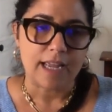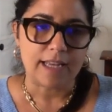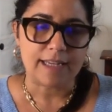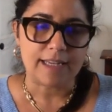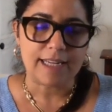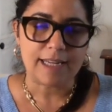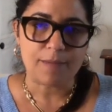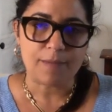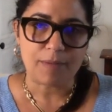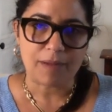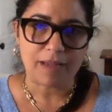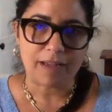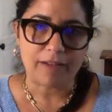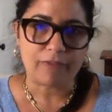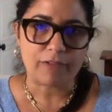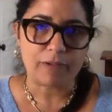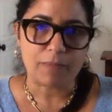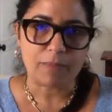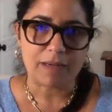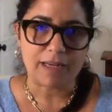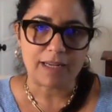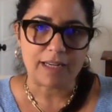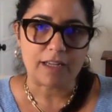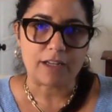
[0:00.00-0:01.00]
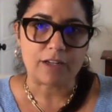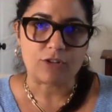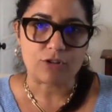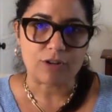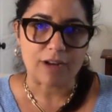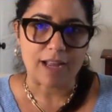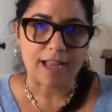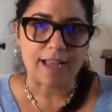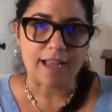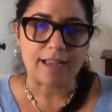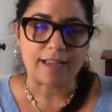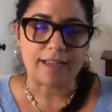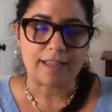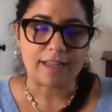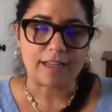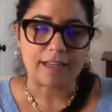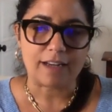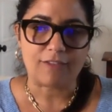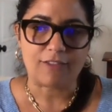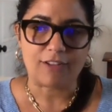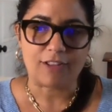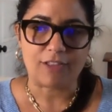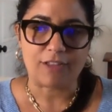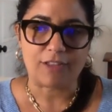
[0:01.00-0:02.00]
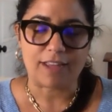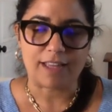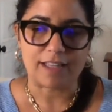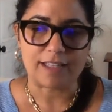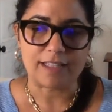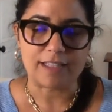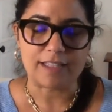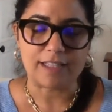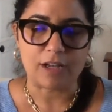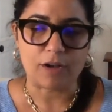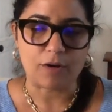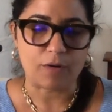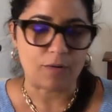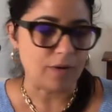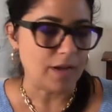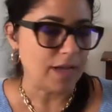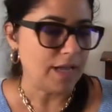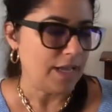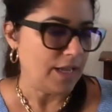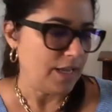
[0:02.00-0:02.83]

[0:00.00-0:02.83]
keeping everybody on track and everything. So,